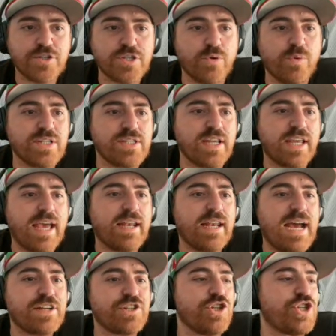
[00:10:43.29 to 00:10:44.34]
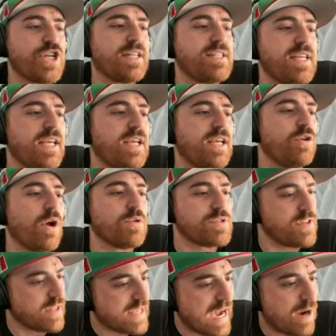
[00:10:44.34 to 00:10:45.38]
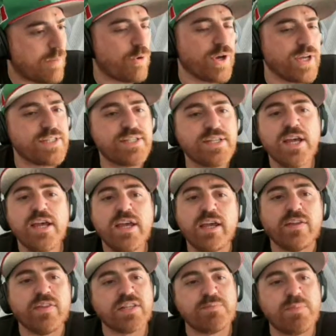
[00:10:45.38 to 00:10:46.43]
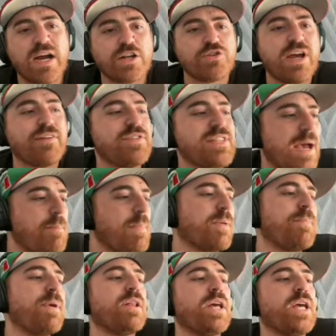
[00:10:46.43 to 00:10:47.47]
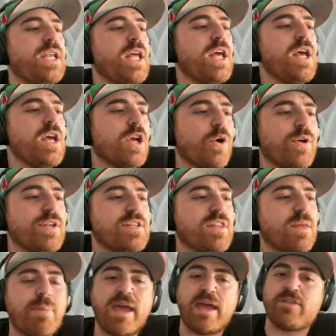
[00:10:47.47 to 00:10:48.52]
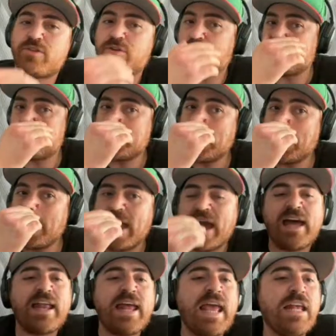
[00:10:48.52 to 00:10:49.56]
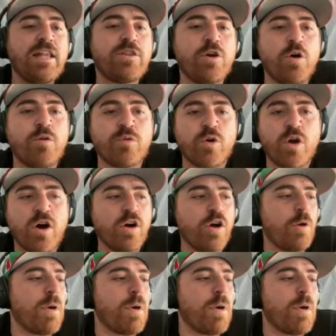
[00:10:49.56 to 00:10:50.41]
So once again, Ashton Genty, who goes to the Cowboys in this mock draft. Ted McMillan going to the Panthers at 8th overall.